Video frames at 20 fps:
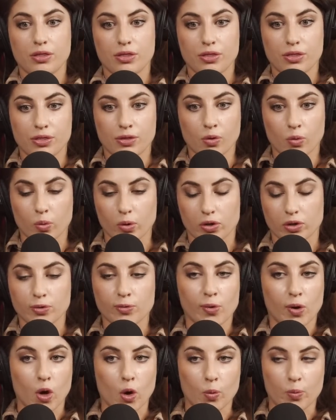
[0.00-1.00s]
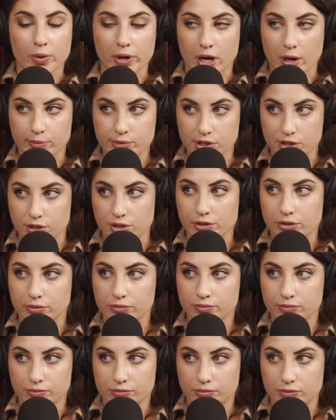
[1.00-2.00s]
the world will open up to you.
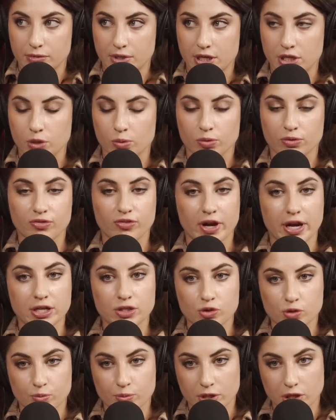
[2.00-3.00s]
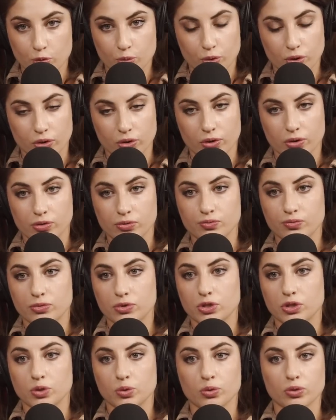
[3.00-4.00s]
And you will find your people,
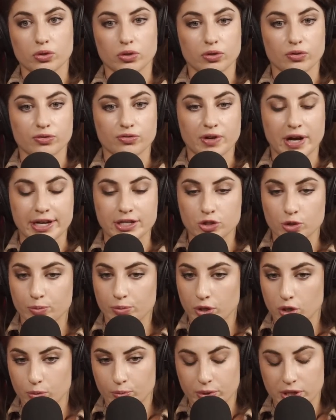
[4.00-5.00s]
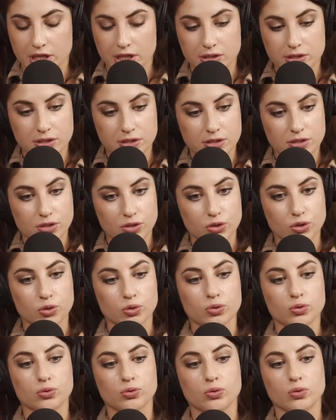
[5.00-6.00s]
you will find your purpose,
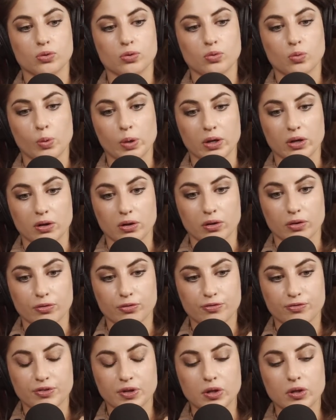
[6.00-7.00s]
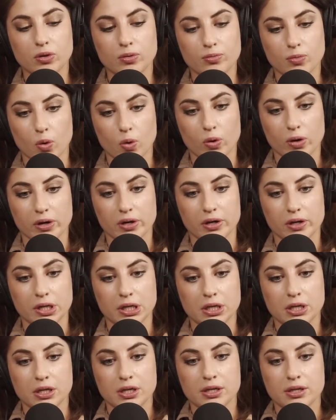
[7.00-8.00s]
you will feel more
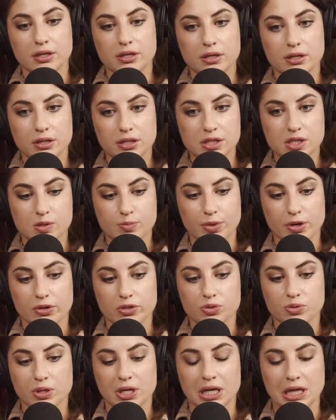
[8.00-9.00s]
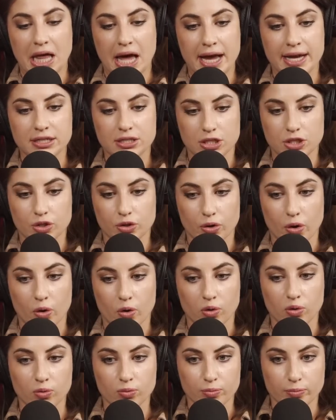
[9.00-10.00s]
spiritually aligned in your
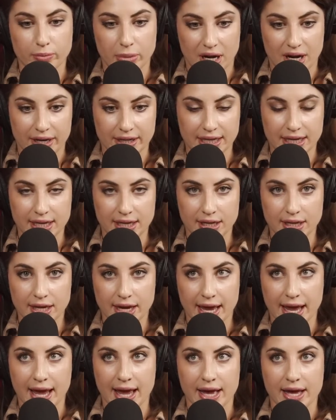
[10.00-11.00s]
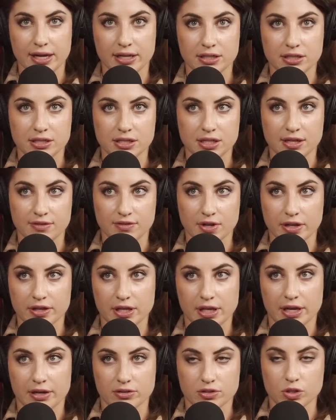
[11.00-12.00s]
own body. And if nothing
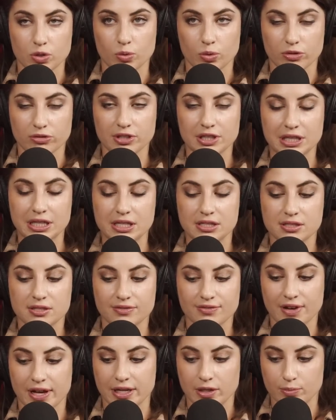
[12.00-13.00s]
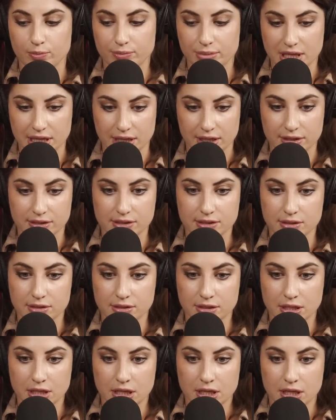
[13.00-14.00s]
else, you will at least find peace.
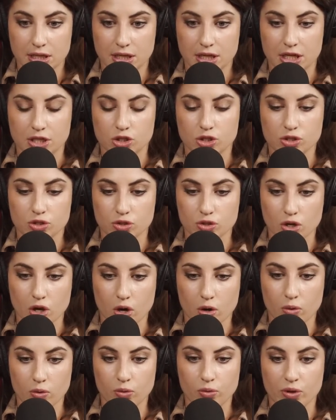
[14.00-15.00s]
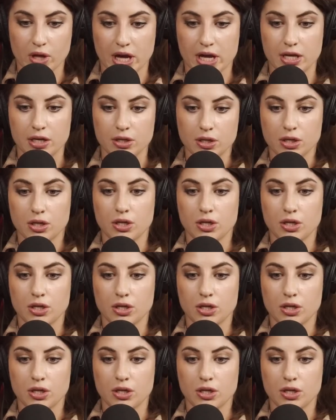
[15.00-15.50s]
And just know that